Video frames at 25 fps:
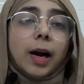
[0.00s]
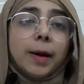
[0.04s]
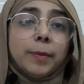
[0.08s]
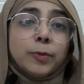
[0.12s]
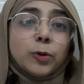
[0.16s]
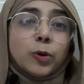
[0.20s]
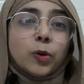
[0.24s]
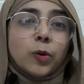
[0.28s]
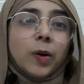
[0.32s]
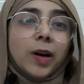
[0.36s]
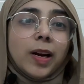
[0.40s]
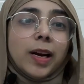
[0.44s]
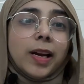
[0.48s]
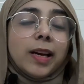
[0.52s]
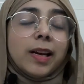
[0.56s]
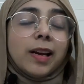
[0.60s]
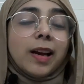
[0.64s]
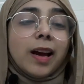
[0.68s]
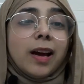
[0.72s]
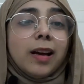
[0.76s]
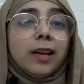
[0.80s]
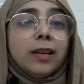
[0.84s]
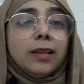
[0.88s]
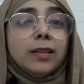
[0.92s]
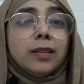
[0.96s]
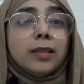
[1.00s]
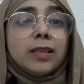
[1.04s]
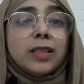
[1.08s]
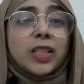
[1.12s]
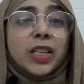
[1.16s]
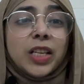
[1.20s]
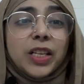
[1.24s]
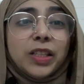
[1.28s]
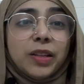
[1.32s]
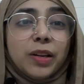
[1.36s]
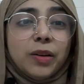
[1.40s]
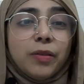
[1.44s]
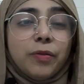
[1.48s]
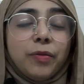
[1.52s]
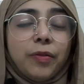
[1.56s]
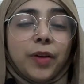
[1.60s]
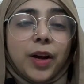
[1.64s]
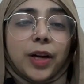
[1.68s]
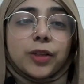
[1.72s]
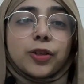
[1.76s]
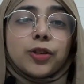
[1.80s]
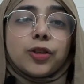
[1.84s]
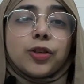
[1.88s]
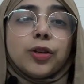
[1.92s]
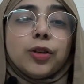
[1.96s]
gum swelling and teeth
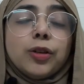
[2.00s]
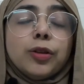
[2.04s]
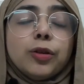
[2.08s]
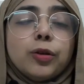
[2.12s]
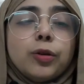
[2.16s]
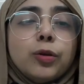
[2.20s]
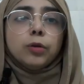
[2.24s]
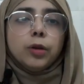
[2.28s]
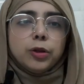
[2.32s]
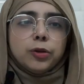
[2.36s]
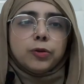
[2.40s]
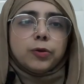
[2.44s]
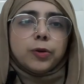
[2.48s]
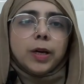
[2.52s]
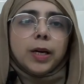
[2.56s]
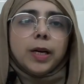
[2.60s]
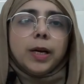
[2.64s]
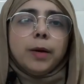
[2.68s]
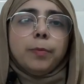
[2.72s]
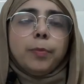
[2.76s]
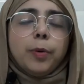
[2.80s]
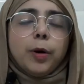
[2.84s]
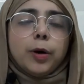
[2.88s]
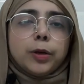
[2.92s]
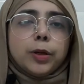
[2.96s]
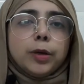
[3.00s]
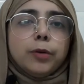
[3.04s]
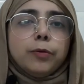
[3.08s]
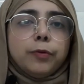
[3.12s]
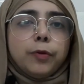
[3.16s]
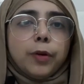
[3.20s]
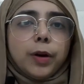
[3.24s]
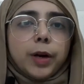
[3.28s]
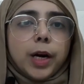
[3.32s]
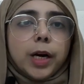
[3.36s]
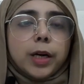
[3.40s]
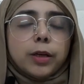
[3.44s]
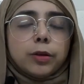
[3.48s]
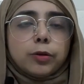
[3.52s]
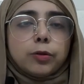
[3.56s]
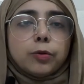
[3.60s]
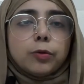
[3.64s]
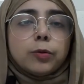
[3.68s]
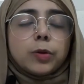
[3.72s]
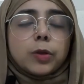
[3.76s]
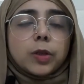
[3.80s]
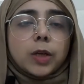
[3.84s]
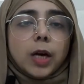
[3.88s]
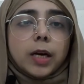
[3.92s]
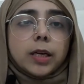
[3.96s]
infection. So it's really important for us
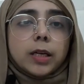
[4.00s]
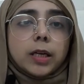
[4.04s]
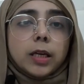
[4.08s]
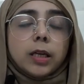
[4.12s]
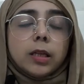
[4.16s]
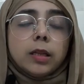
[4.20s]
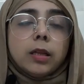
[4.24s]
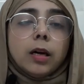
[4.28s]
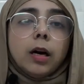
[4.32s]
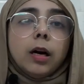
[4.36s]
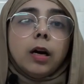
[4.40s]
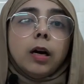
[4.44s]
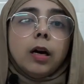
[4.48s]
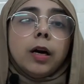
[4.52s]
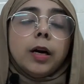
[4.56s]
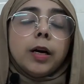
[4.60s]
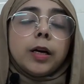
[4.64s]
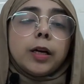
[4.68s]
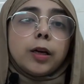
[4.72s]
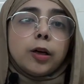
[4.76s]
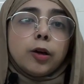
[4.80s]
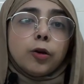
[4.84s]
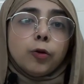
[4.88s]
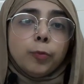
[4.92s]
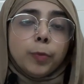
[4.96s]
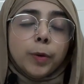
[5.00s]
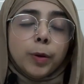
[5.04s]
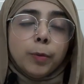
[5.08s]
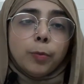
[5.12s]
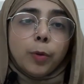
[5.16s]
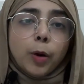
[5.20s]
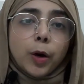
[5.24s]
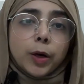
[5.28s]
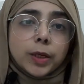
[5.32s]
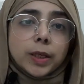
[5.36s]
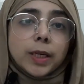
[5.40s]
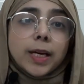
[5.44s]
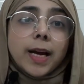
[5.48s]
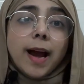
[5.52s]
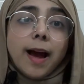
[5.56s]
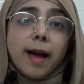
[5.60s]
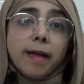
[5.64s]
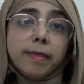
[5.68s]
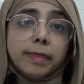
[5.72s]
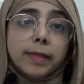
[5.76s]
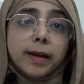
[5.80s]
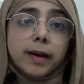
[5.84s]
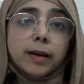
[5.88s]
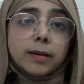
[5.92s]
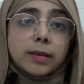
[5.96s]
to study the human body
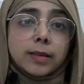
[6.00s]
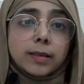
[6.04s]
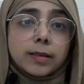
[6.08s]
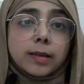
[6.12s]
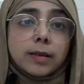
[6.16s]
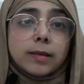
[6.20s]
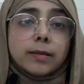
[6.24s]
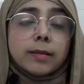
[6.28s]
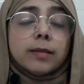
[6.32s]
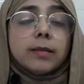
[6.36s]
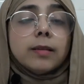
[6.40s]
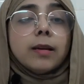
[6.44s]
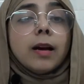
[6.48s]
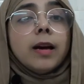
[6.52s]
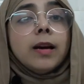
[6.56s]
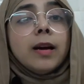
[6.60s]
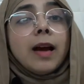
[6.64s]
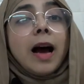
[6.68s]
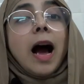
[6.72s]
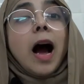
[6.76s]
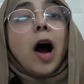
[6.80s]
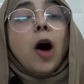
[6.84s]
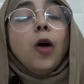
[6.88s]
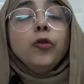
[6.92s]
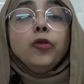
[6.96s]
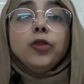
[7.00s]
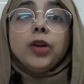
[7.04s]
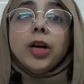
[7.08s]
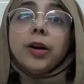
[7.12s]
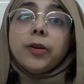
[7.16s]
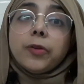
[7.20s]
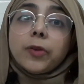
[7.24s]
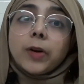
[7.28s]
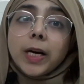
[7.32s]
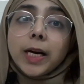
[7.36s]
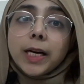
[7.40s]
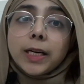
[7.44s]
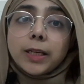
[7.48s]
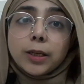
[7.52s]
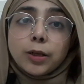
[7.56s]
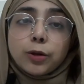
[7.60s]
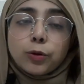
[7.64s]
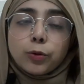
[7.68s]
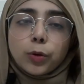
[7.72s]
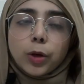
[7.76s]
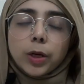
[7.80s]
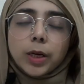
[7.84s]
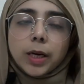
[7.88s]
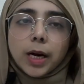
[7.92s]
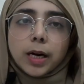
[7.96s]
and their diseases and how they are
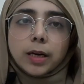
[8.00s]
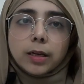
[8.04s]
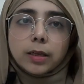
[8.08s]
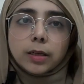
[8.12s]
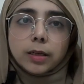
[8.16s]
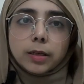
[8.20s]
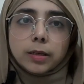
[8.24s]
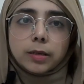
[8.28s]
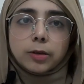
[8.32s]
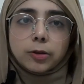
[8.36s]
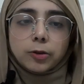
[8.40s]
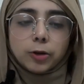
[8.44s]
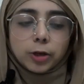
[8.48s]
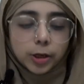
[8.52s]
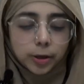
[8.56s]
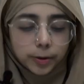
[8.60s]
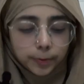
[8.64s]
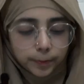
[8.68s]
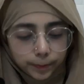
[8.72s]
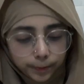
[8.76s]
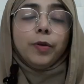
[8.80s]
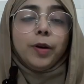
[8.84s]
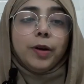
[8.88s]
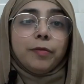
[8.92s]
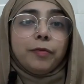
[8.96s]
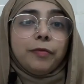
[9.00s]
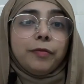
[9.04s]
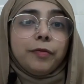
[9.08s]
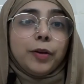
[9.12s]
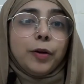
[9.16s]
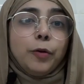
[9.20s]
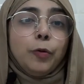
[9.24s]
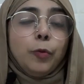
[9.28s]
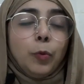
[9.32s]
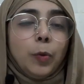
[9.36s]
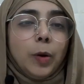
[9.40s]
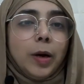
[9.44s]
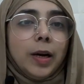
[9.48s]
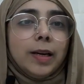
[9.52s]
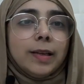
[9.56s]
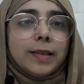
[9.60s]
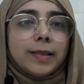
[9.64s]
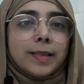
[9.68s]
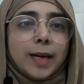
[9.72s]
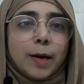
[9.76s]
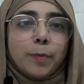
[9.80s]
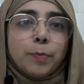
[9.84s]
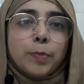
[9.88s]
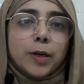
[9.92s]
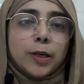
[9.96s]
related to the dentistry. So if you will
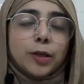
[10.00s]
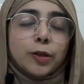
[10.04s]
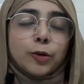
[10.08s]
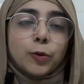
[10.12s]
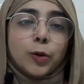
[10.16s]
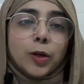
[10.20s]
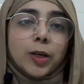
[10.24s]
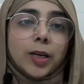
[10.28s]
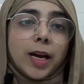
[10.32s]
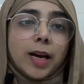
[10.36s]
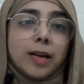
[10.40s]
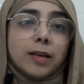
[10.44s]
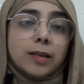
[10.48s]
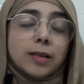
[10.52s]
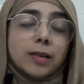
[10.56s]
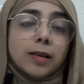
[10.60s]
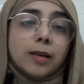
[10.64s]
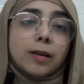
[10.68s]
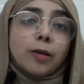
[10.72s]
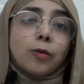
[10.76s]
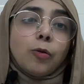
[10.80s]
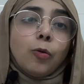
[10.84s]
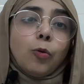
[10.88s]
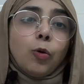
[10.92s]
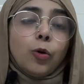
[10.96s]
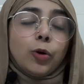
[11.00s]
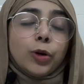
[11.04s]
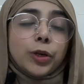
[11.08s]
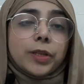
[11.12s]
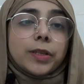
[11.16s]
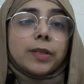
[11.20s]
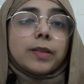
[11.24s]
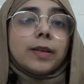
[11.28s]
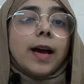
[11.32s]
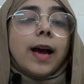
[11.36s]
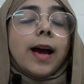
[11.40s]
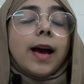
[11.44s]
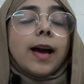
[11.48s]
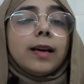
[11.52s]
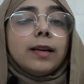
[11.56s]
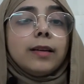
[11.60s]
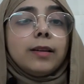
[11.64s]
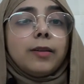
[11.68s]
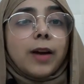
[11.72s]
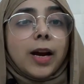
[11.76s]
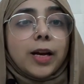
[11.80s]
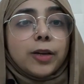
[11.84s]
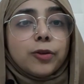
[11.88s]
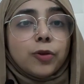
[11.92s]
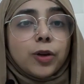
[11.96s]
step into the dental course
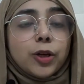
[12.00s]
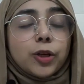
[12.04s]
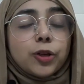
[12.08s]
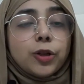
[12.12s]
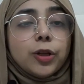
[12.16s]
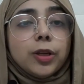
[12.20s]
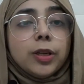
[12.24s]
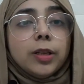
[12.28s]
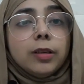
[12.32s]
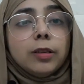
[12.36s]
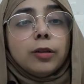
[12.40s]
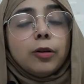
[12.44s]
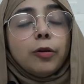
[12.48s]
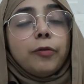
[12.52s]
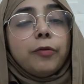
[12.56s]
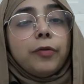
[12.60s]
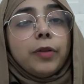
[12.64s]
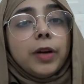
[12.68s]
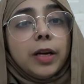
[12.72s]
and graduation,